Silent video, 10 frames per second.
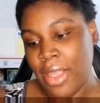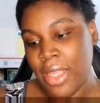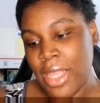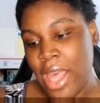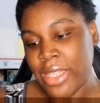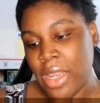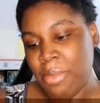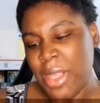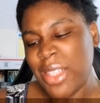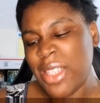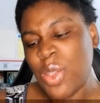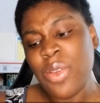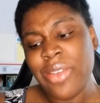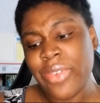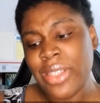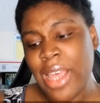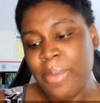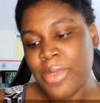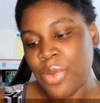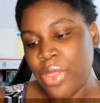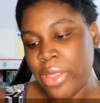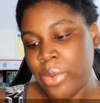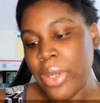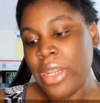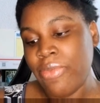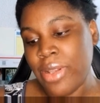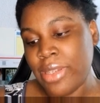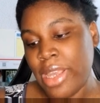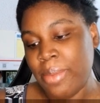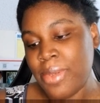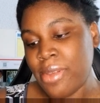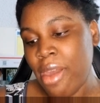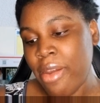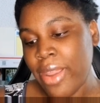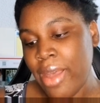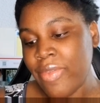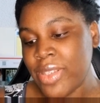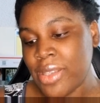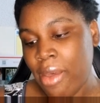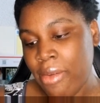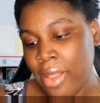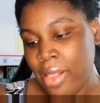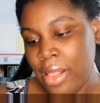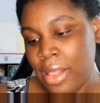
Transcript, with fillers: It has how to make three different types of sorrel,